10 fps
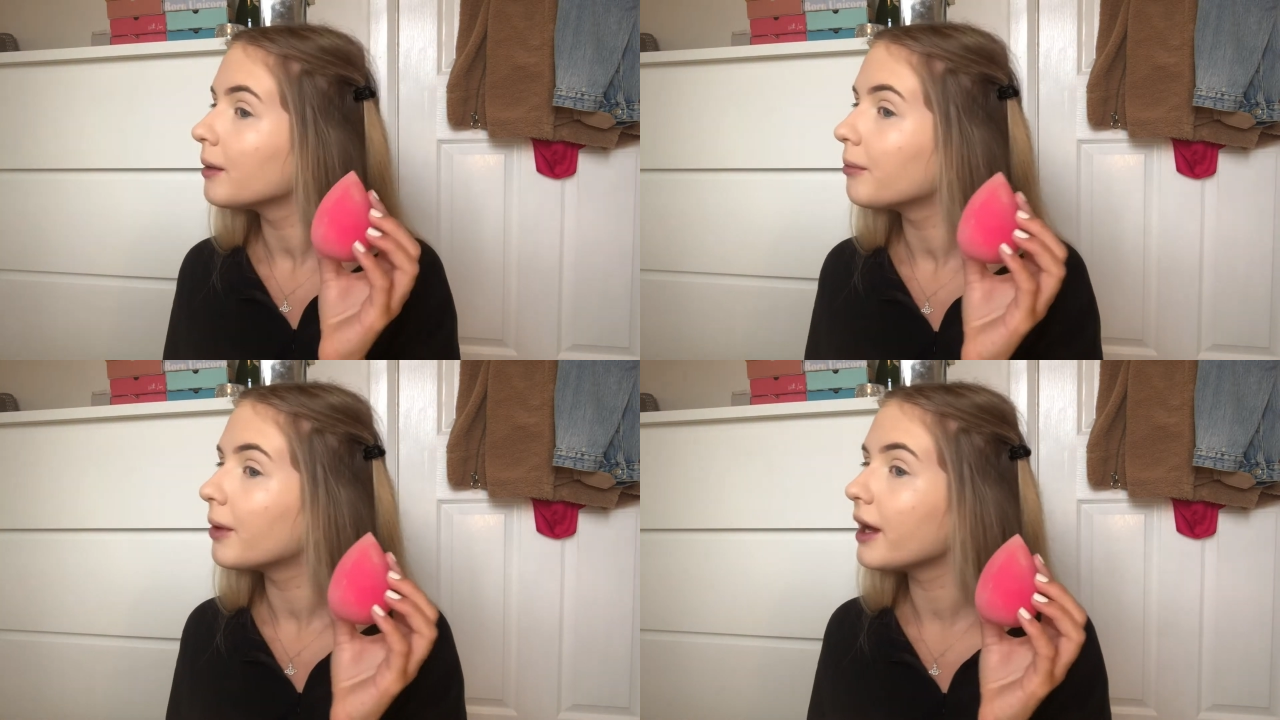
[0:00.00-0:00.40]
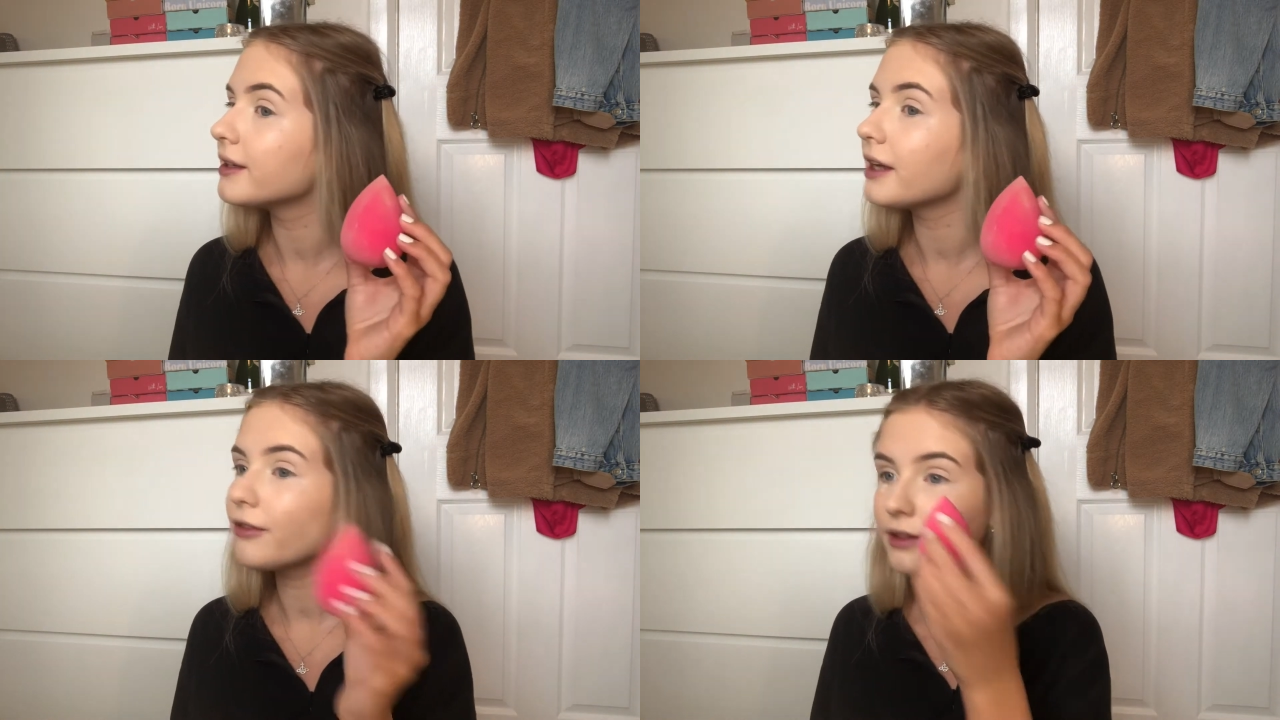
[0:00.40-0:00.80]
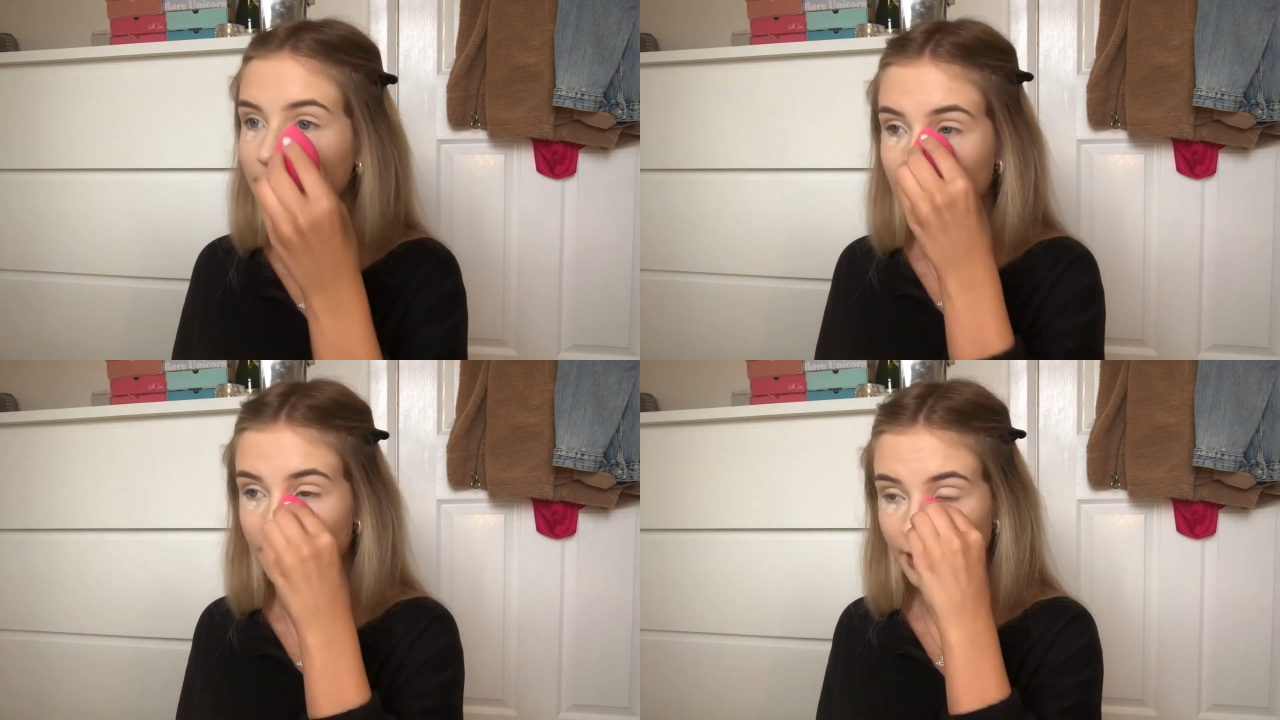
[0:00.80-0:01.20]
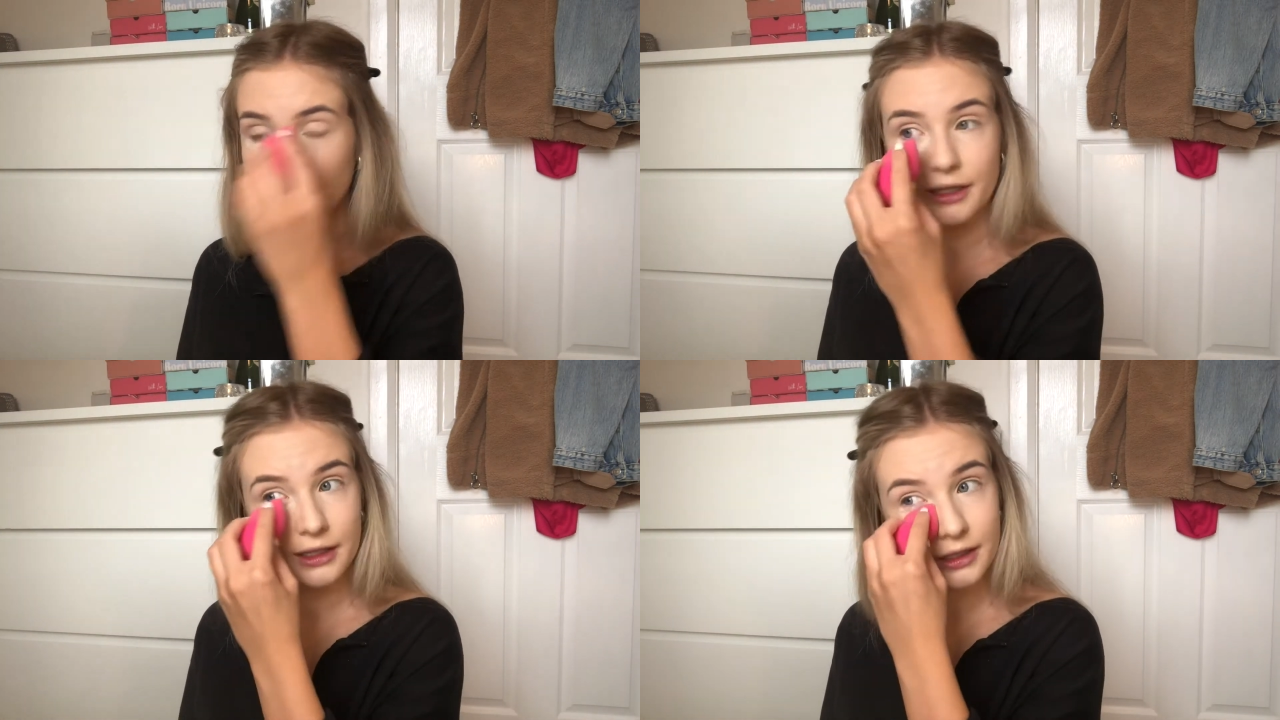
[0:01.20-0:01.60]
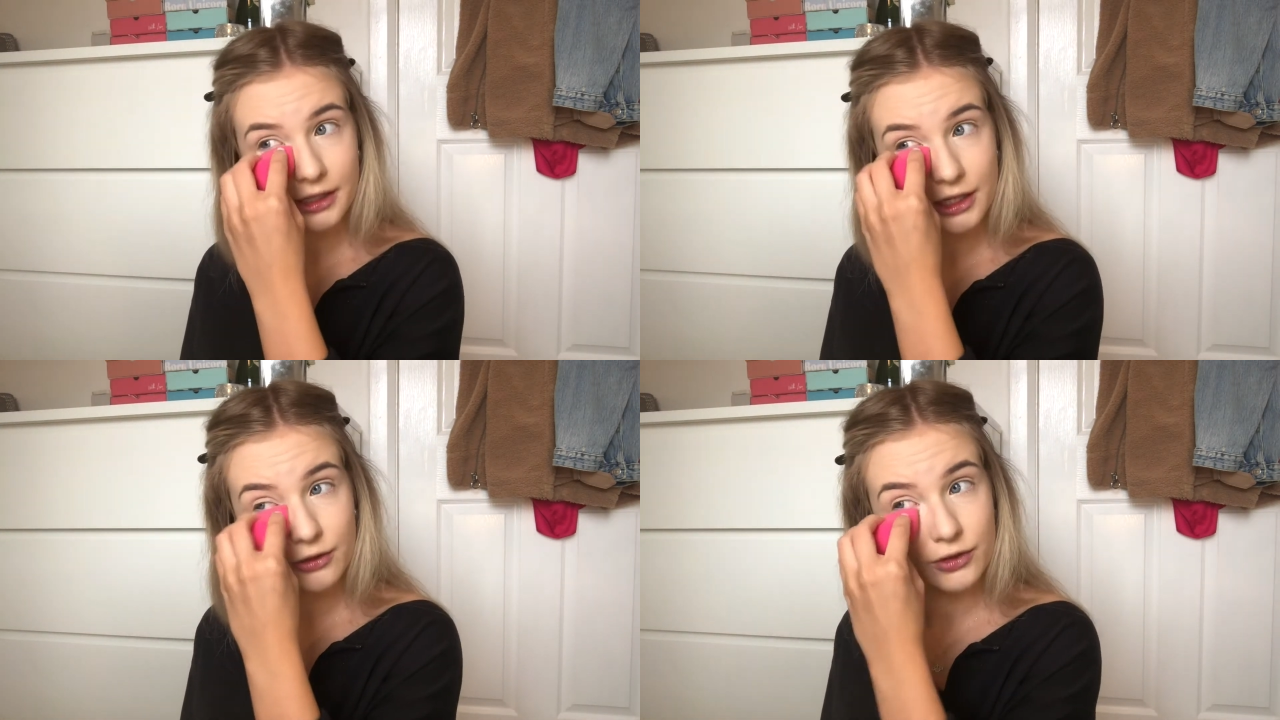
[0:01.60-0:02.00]
but I definitely think
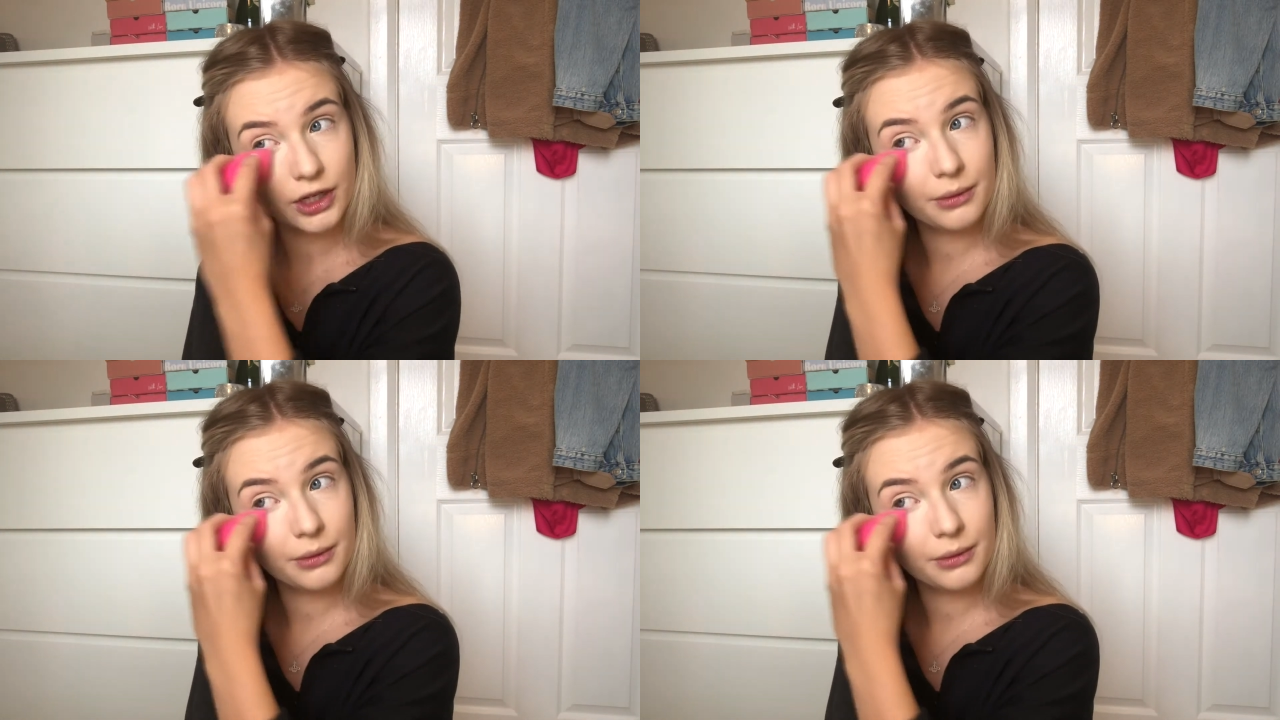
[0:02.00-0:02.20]
if you don't